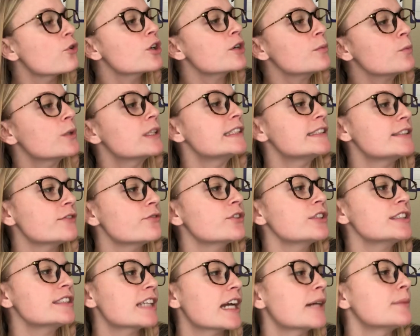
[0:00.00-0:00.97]
when
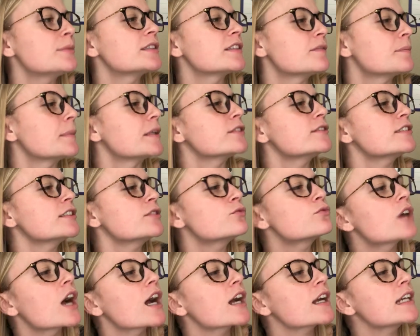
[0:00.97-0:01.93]
different types of melted
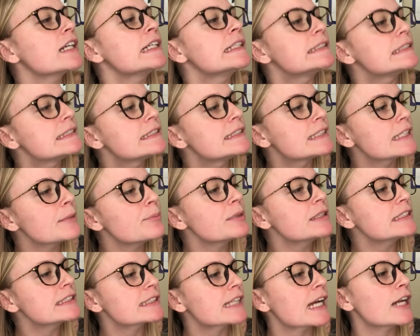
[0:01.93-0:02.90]
rock deep
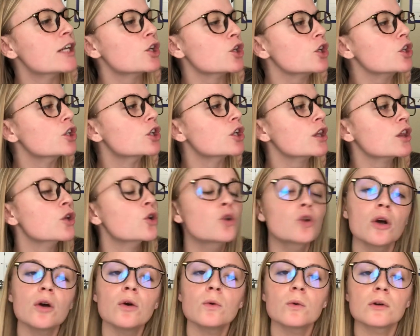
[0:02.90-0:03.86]
inside earth
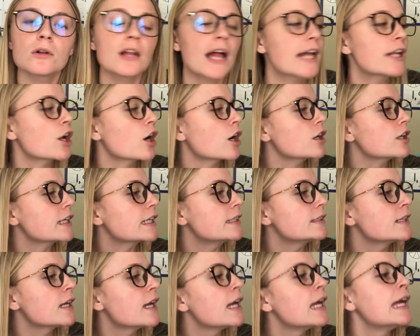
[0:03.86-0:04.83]
cool and
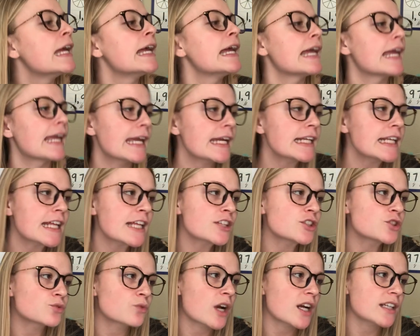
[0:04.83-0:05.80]
harden.
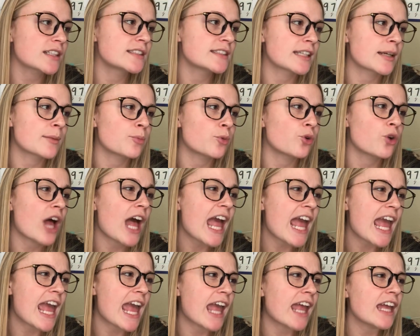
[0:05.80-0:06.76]
Igneous rock sample
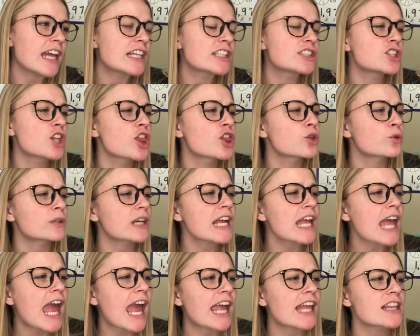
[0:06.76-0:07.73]
A is
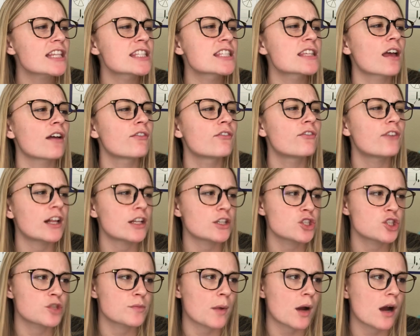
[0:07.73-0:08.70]
3/8
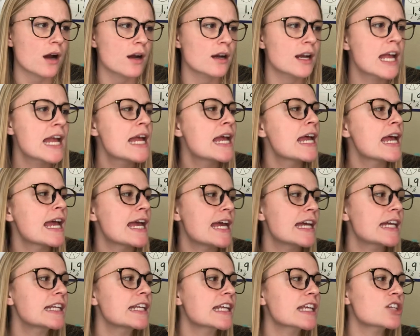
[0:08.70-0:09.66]
feldspar.
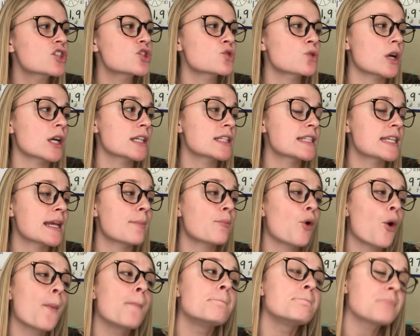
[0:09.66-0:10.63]
Igneous rock
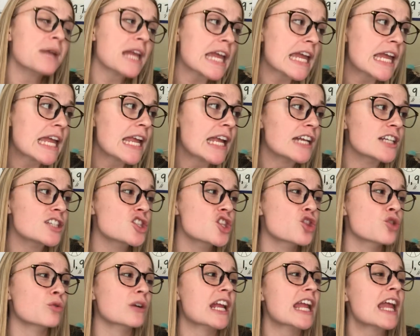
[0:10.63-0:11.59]
sample B is
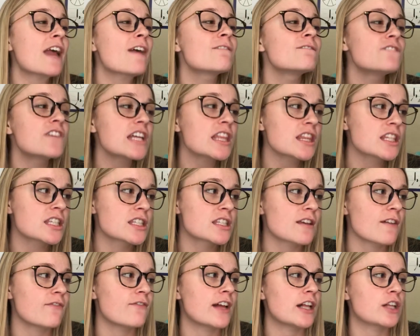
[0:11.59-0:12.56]
3/5
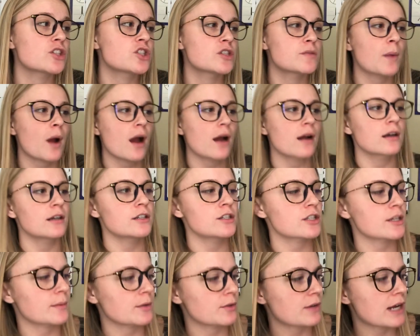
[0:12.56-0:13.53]
feldspar.
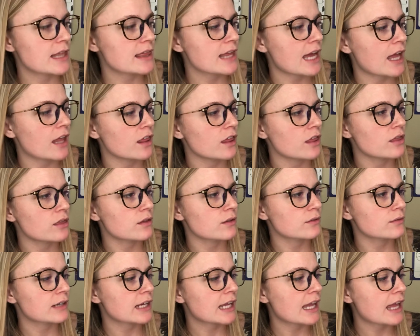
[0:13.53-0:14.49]
So I'm gonna write that
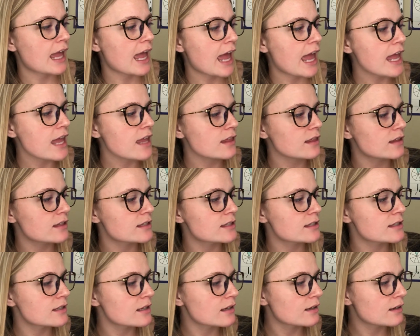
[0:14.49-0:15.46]

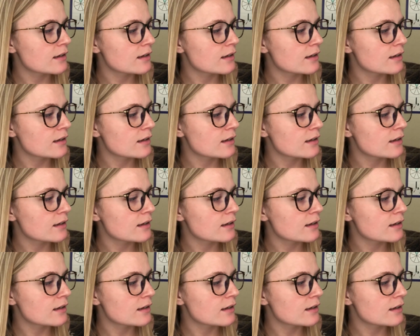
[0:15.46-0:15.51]
3/8,